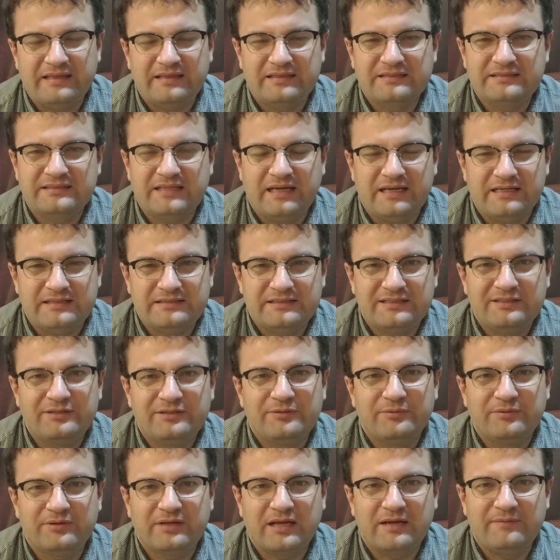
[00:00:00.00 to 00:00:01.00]
like the size
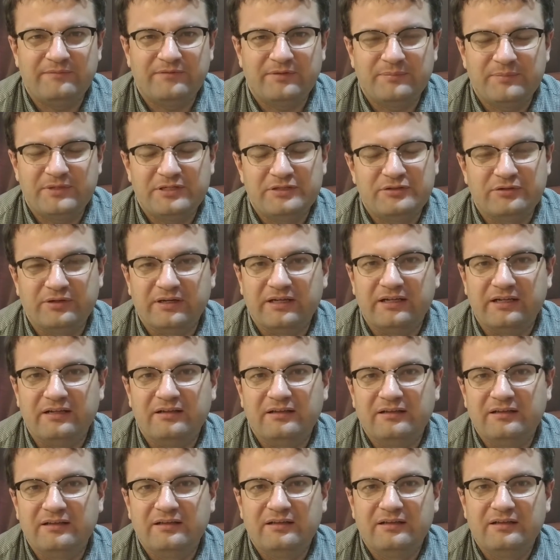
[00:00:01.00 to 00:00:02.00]
that you would come from a
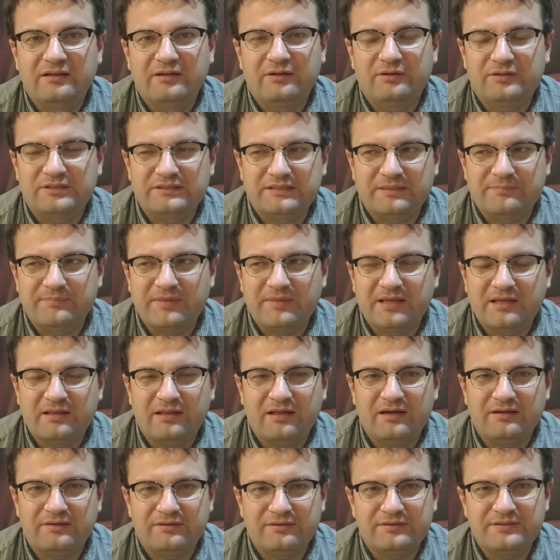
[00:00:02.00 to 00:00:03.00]
drill or something
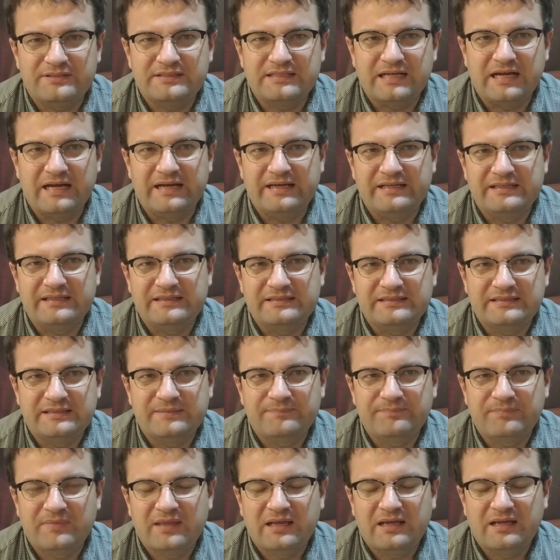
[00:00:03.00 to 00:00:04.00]
along those sides.
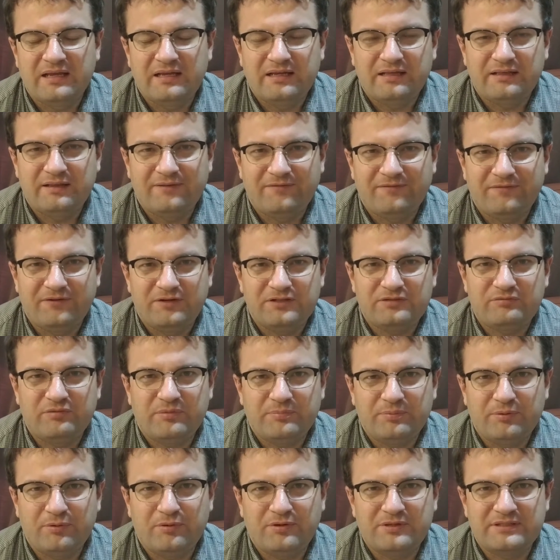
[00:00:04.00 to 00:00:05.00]
The first
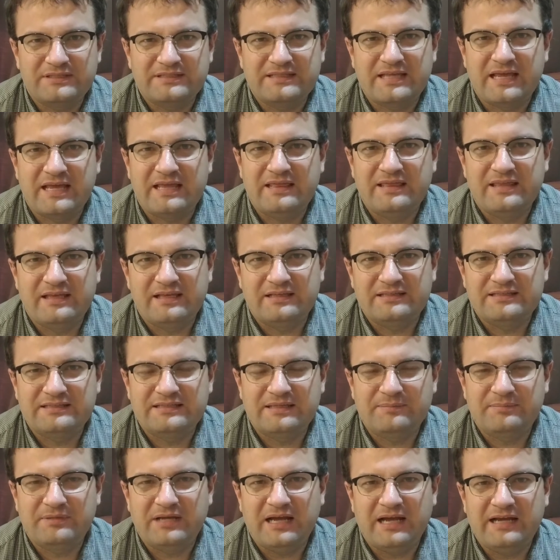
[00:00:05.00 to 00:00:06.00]
report said that
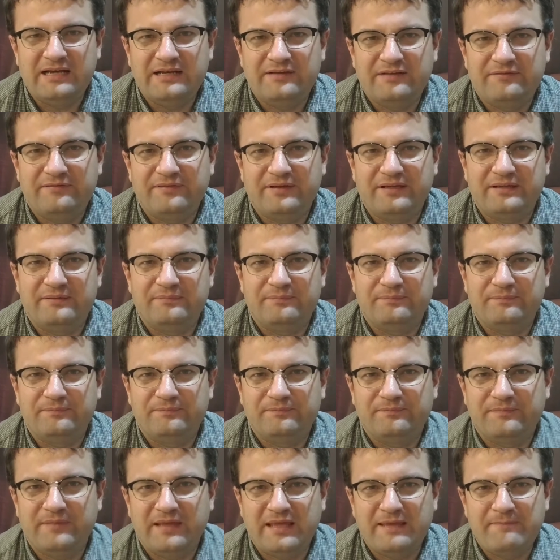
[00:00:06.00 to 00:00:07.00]
some kind of an
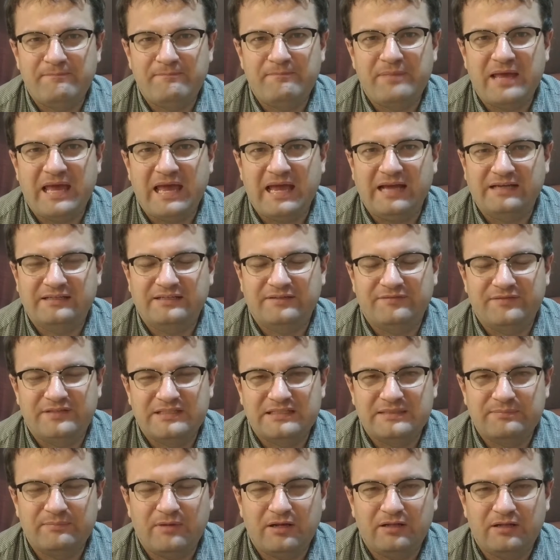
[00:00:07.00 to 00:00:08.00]
impact of
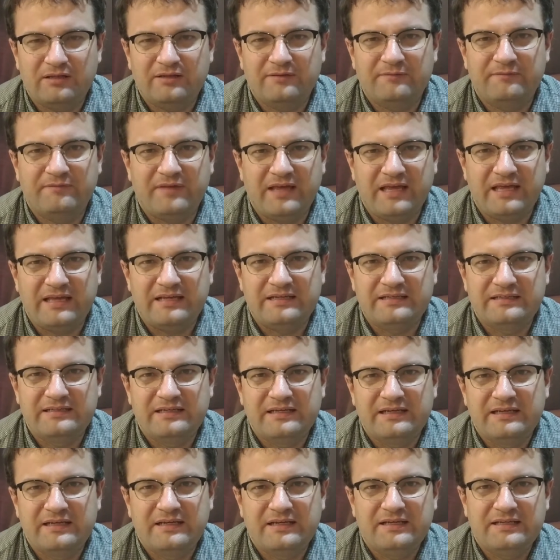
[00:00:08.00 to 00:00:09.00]
a small
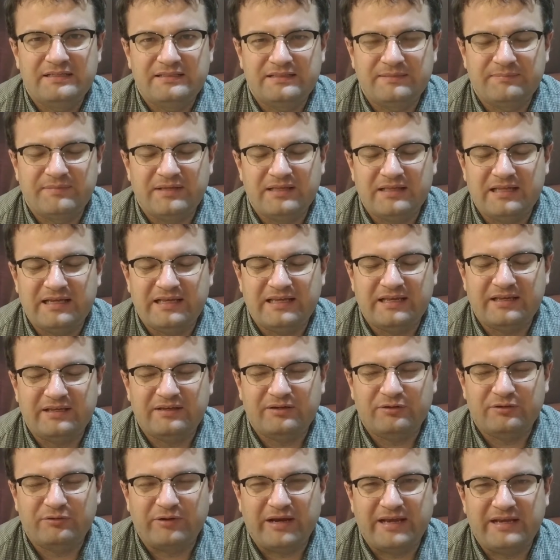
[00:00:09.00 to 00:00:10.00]
event, something like a
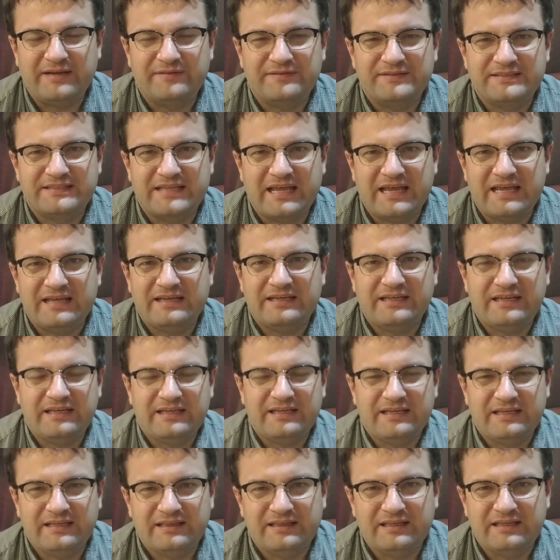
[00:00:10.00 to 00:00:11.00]
grain of sand
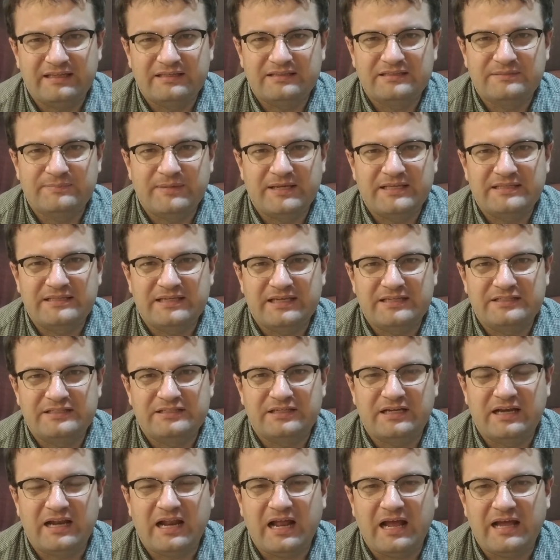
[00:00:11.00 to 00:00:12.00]
hitting the space
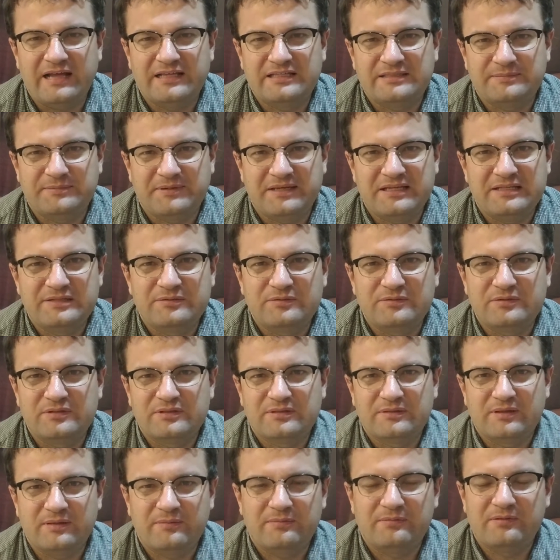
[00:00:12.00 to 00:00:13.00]
station at high speeds
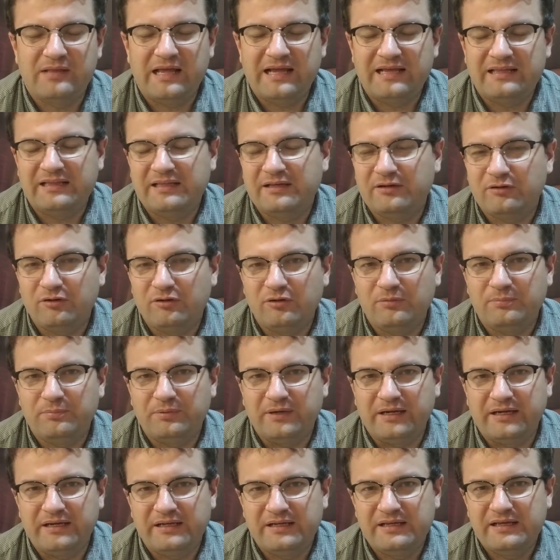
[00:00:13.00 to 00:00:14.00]
was the likely
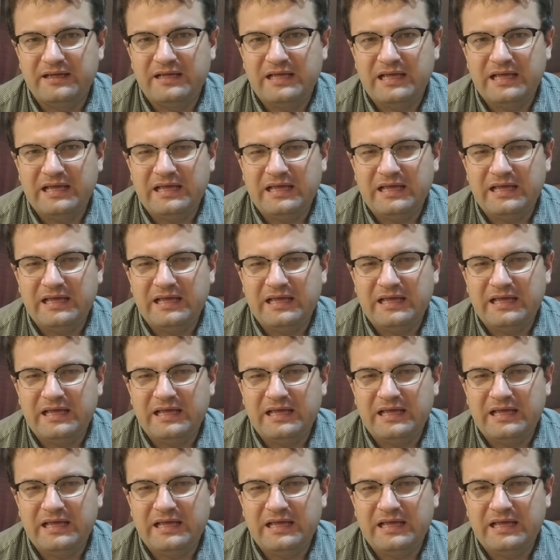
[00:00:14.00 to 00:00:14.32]
culprit.